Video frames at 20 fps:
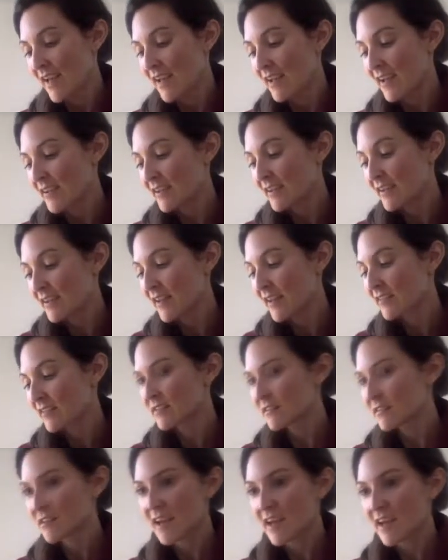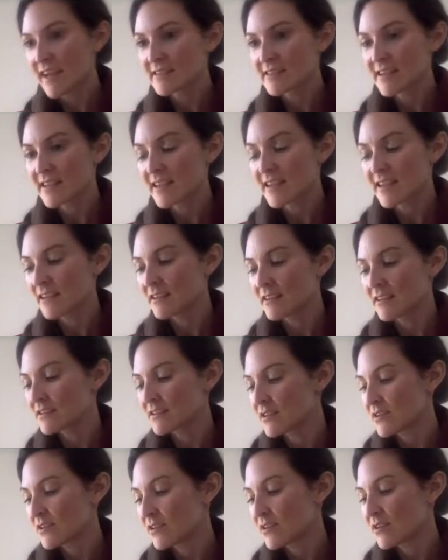And that ties in
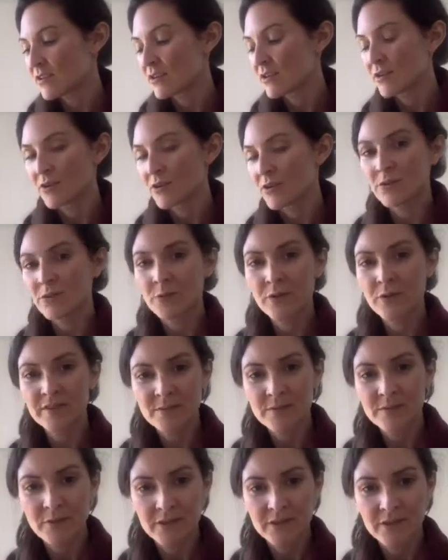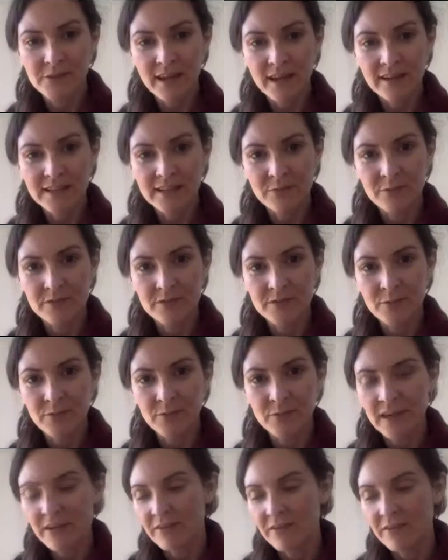to what spirituality wants to
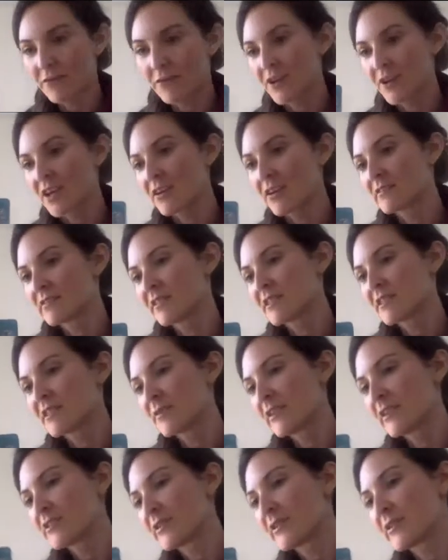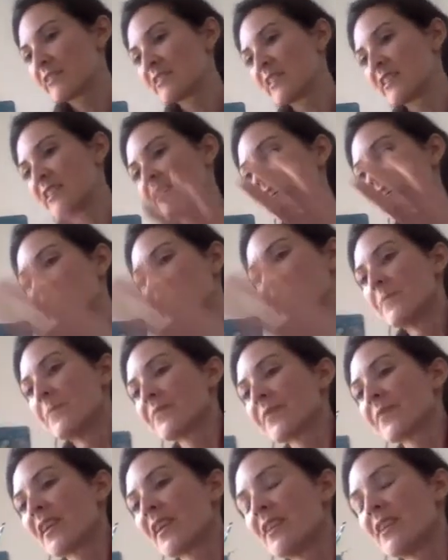bring in for you. So spirituality
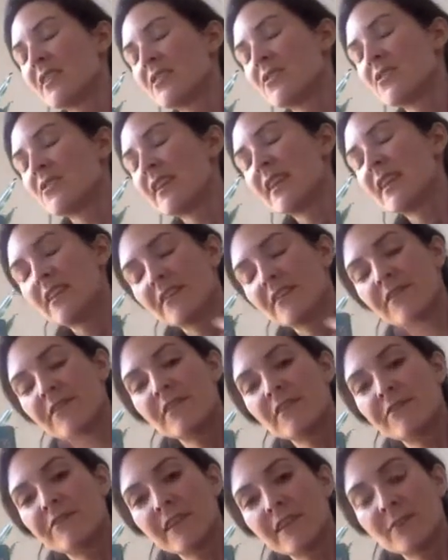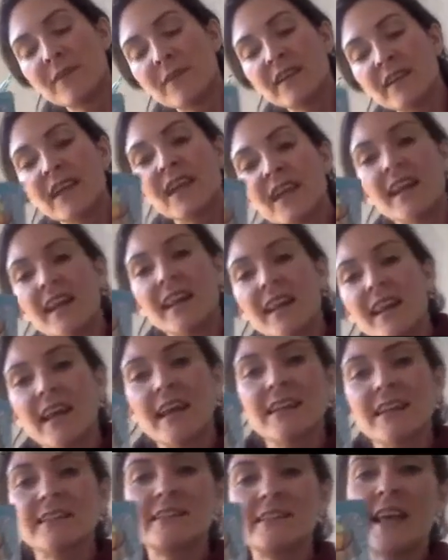in your inner fulfillment,
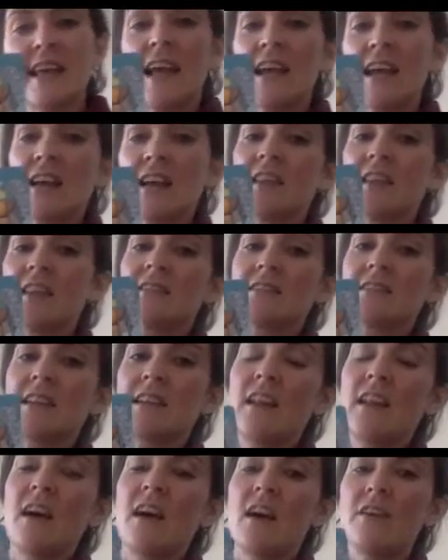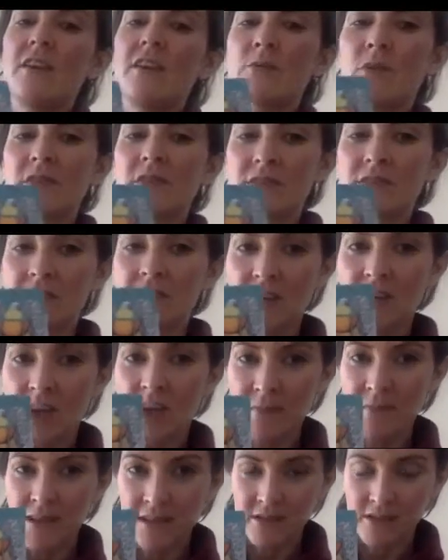it's like this love wants to
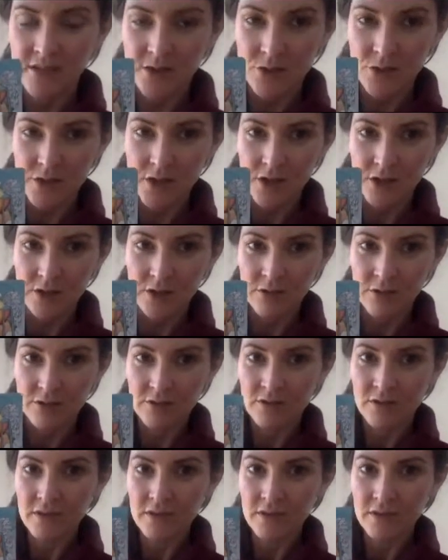come into you.